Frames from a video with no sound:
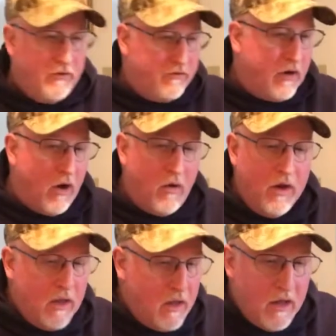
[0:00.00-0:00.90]
So,
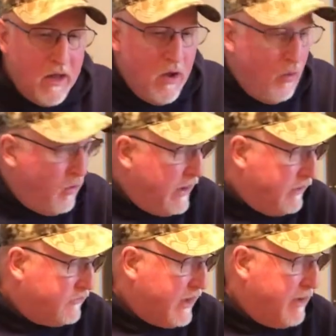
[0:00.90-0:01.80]
what
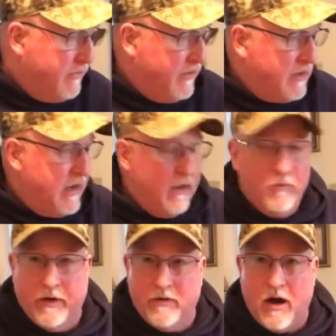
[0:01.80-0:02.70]
else came in the kit?
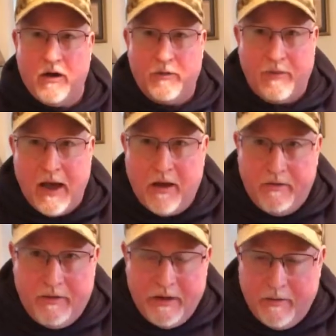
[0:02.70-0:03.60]
We talked
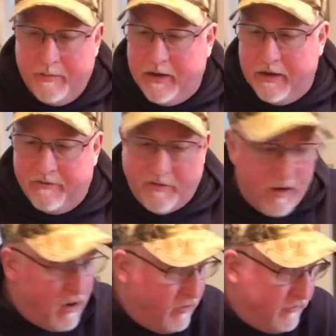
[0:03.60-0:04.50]
about the mini
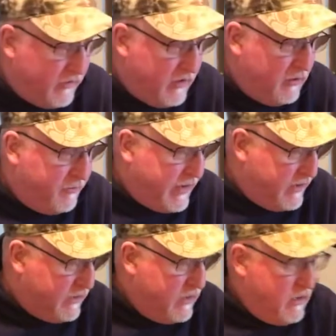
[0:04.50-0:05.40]
infernos a little
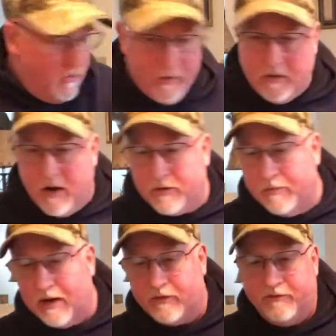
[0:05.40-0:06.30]
bit. We talked
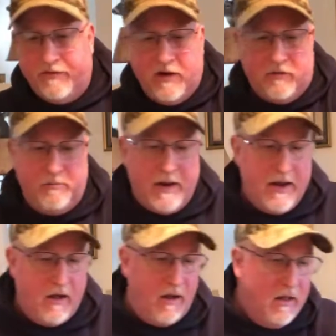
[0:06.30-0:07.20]
about the fish
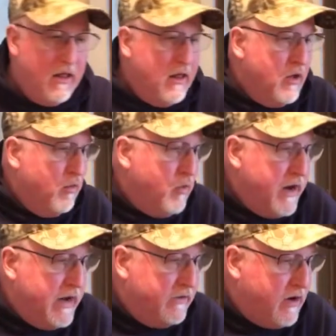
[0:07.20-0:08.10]
bale.
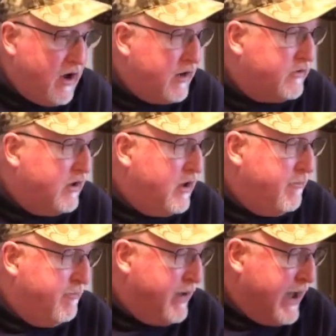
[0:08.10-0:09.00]
We talked
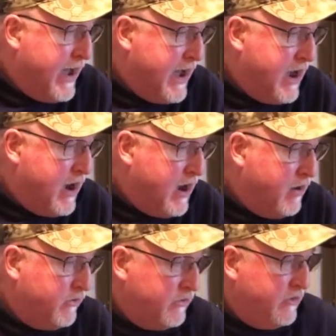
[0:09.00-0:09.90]

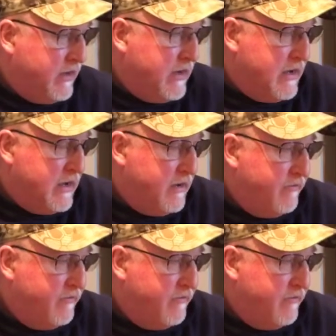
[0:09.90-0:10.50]
about the